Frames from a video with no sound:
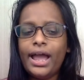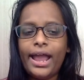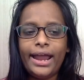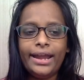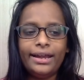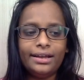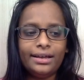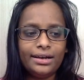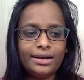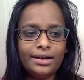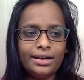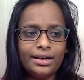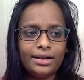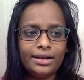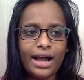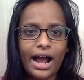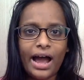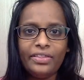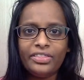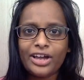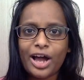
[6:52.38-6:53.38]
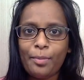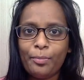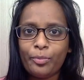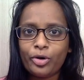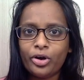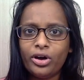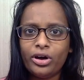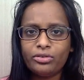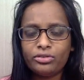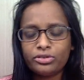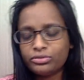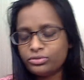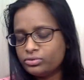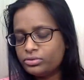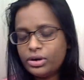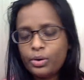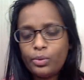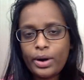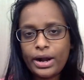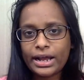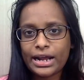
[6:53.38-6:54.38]
and uh, adukapra
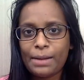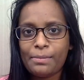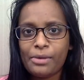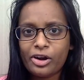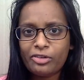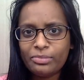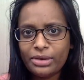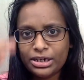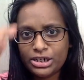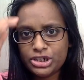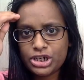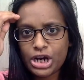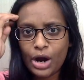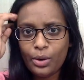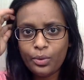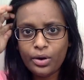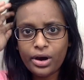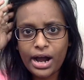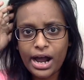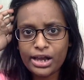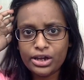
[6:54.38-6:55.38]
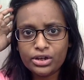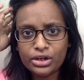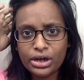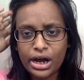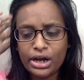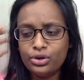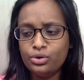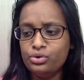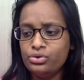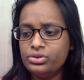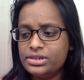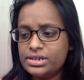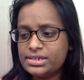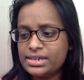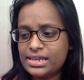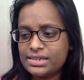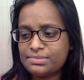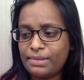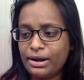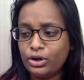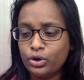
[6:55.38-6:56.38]
when I come out of my shower I I use this
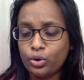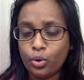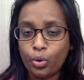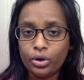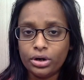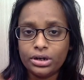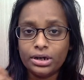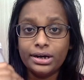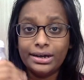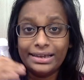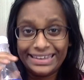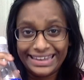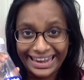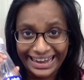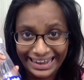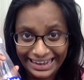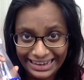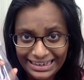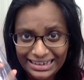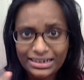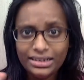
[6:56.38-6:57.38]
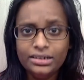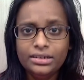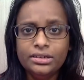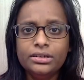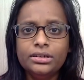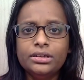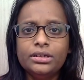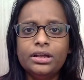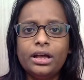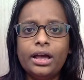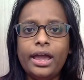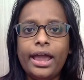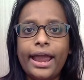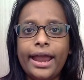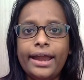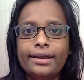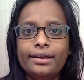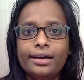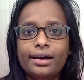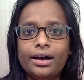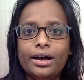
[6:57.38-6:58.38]
as my toner again,
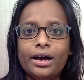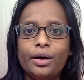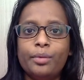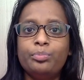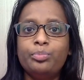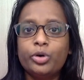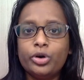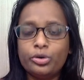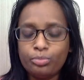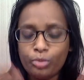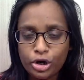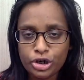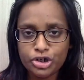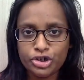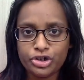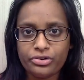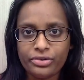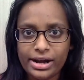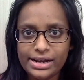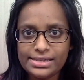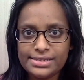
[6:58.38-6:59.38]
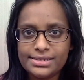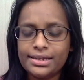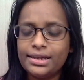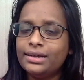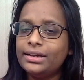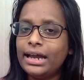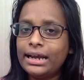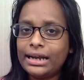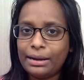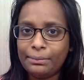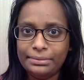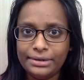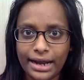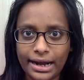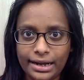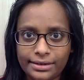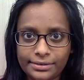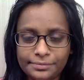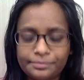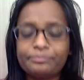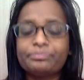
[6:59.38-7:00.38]
and uh, put moisturizer, and I'm
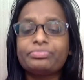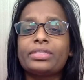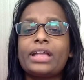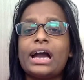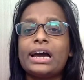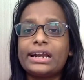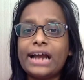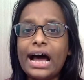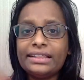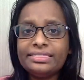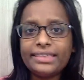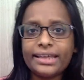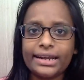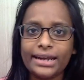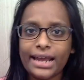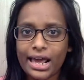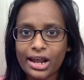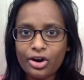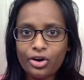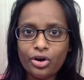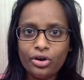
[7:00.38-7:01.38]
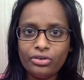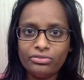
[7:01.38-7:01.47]
done. Rathir nero